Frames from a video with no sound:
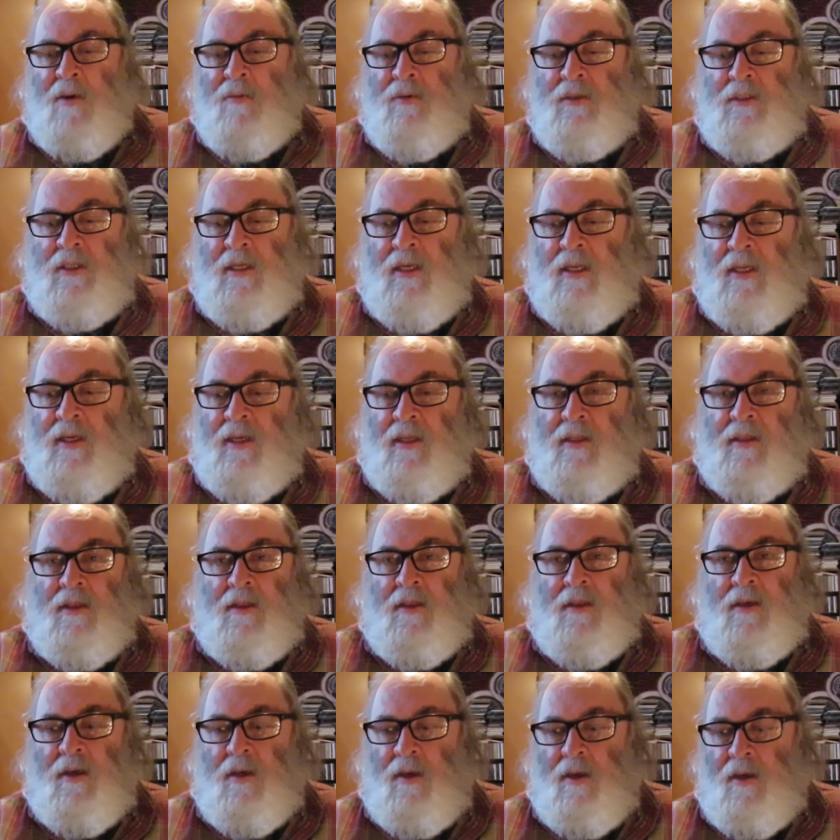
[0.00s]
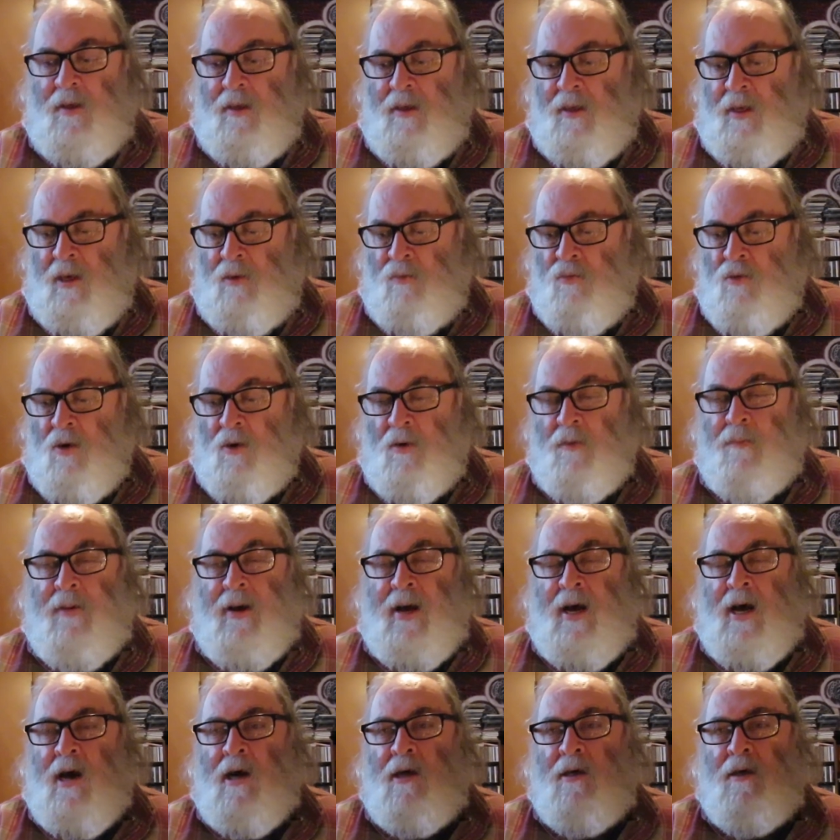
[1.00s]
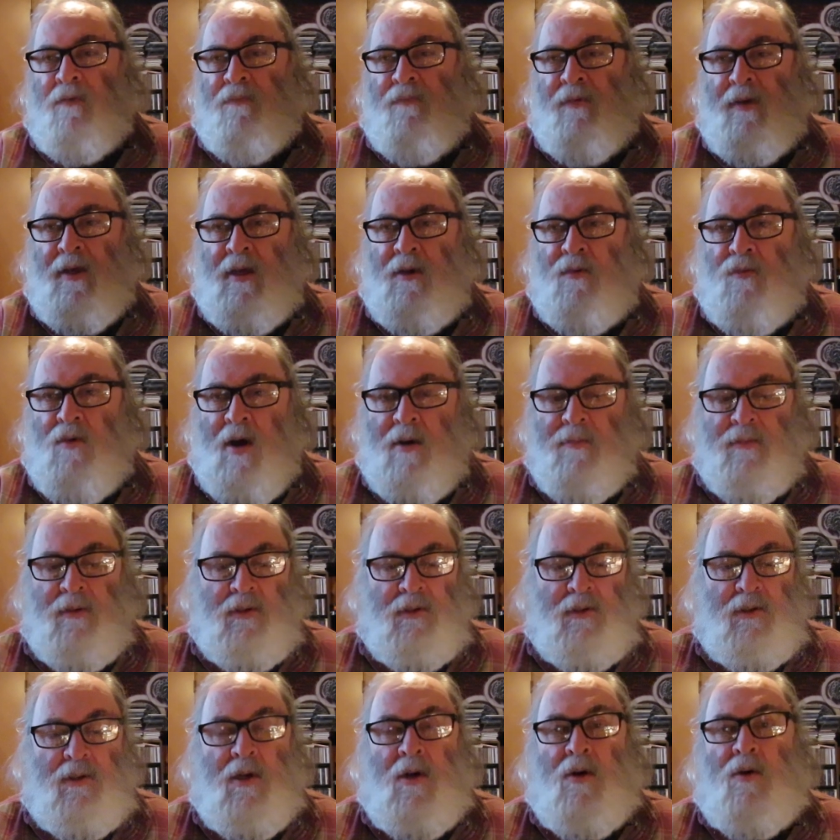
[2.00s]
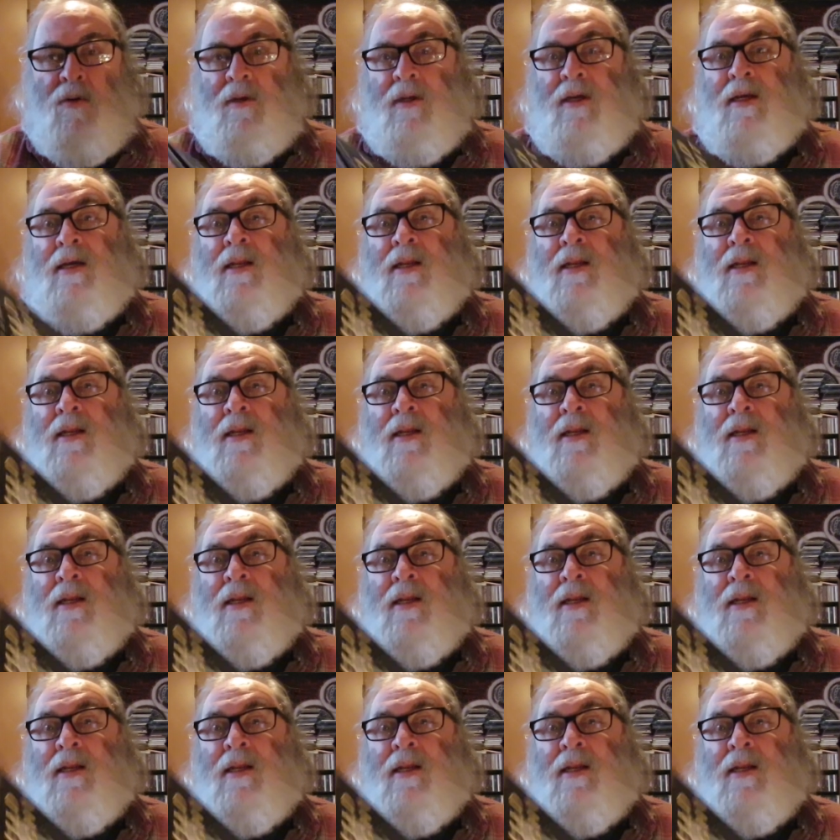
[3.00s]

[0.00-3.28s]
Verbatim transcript: I was getting, he wrote a biography on Robert Stone,